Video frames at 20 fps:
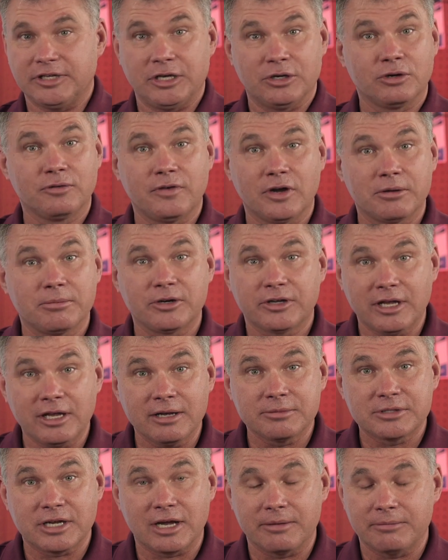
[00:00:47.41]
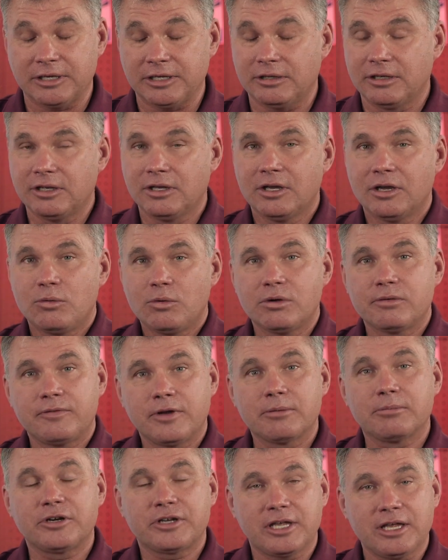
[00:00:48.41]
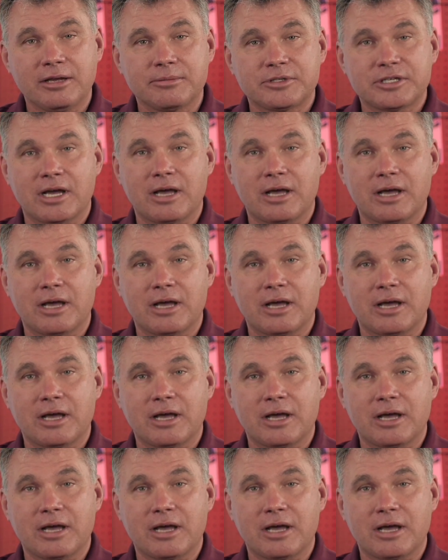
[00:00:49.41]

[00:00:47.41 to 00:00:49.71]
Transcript: Enter variable cam timing. Well, with variable cam